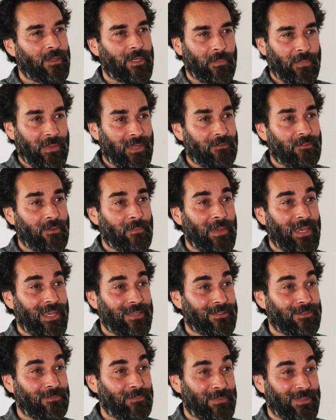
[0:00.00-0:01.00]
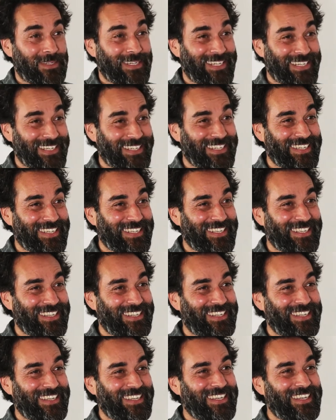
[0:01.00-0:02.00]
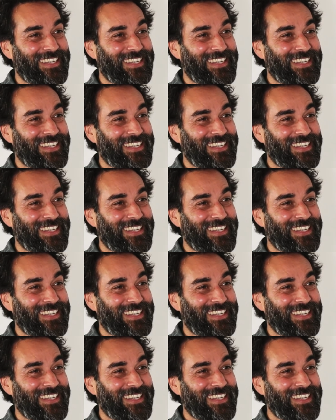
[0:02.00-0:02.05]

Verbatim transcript: gotten a bit of a mess, haven't we? We have, we